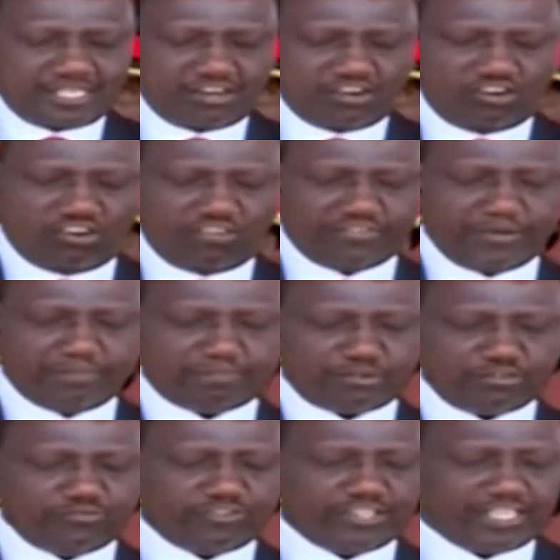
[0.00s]
of
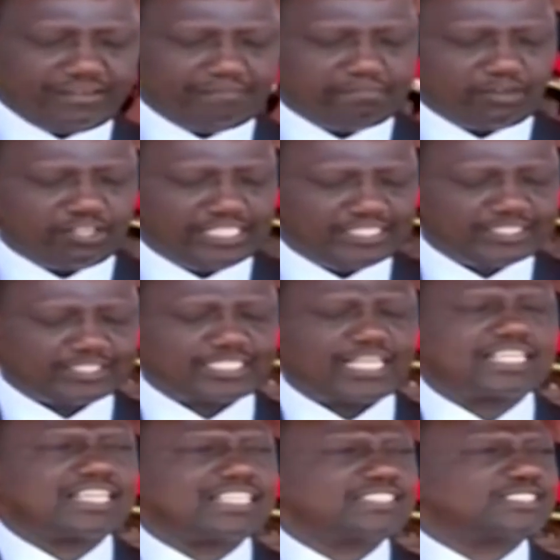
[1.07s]
improving police
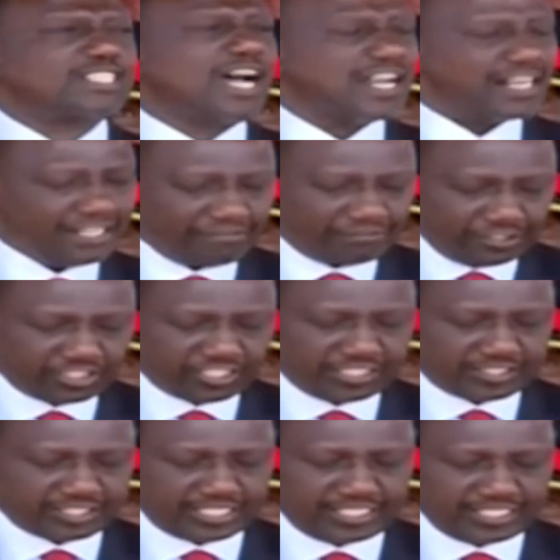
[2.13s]
standards and
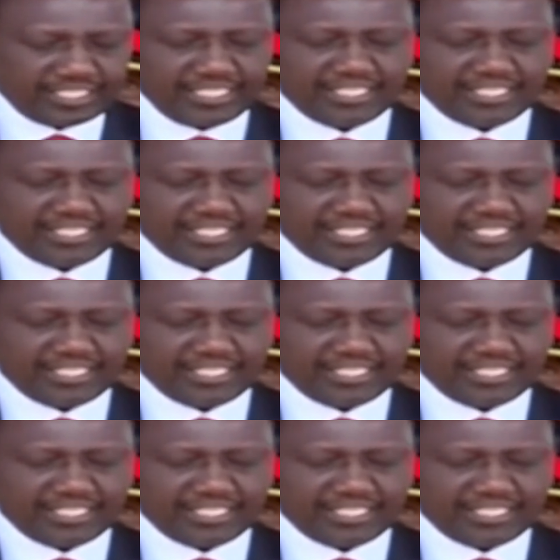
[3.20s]
efficiency